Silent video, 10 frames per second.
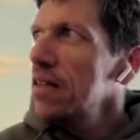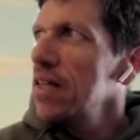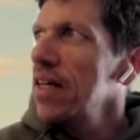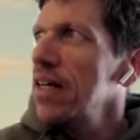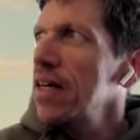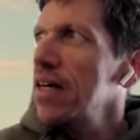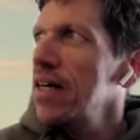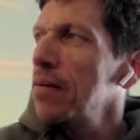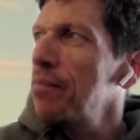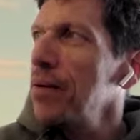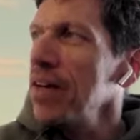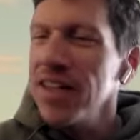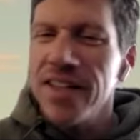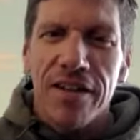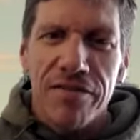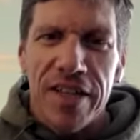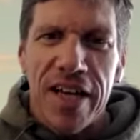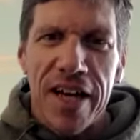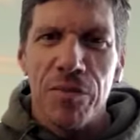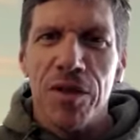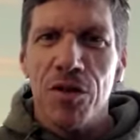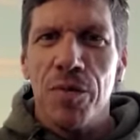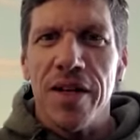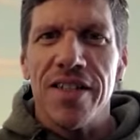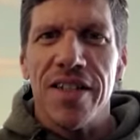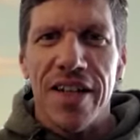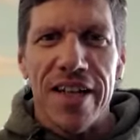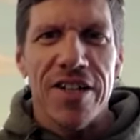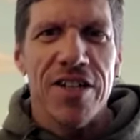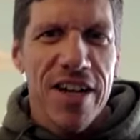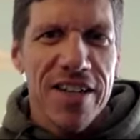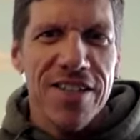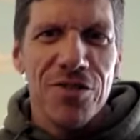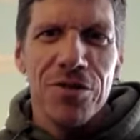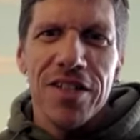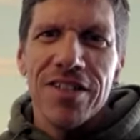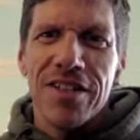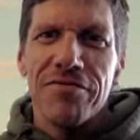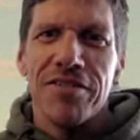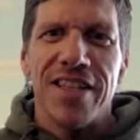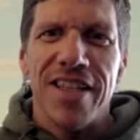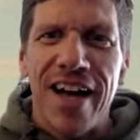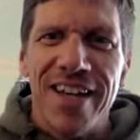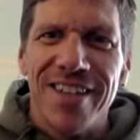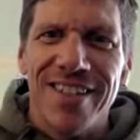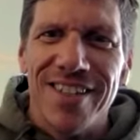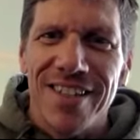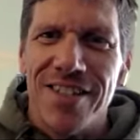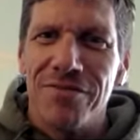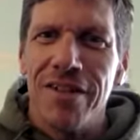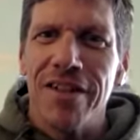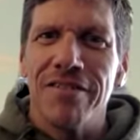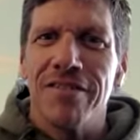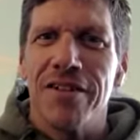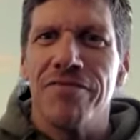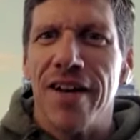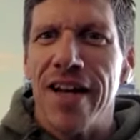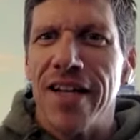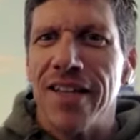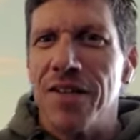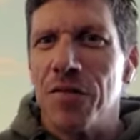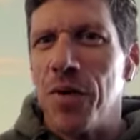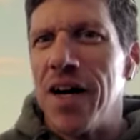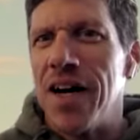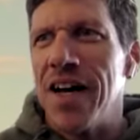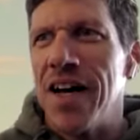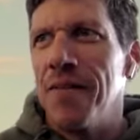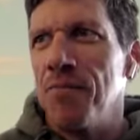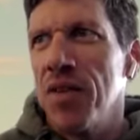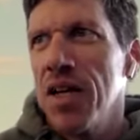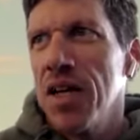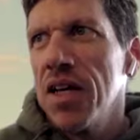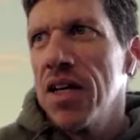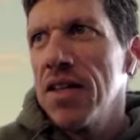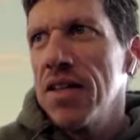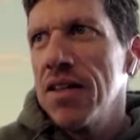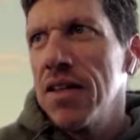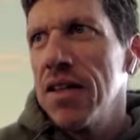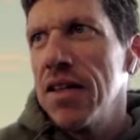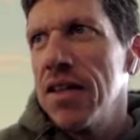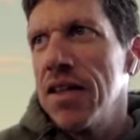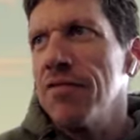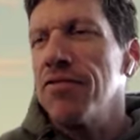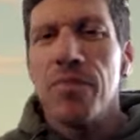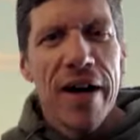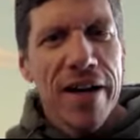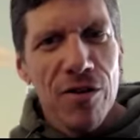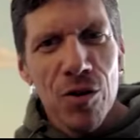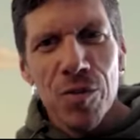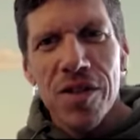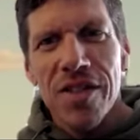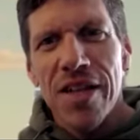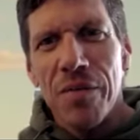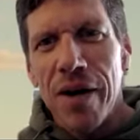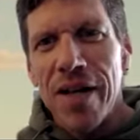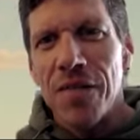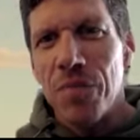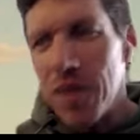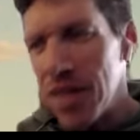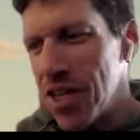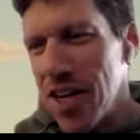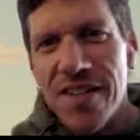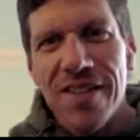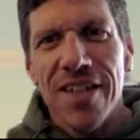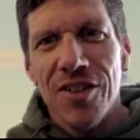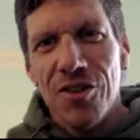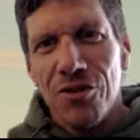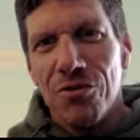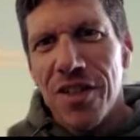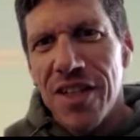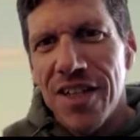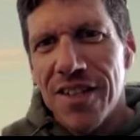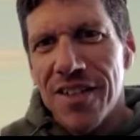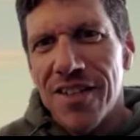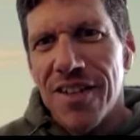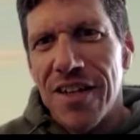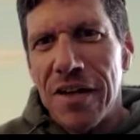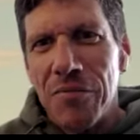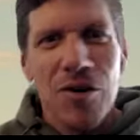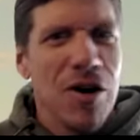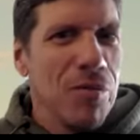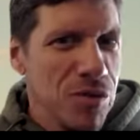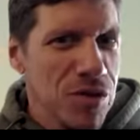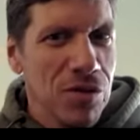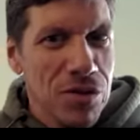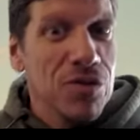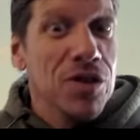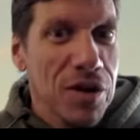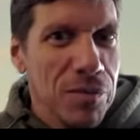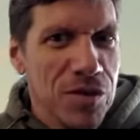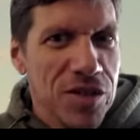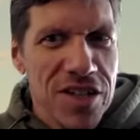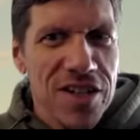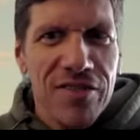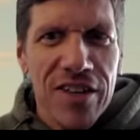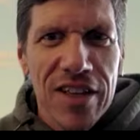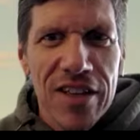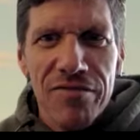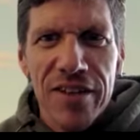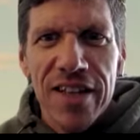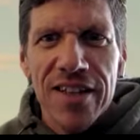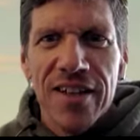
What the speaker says: the ability of the animal to basically adjust to these different diets is really reflected by the different microbes that might be adjusting to these to the composition of that feed.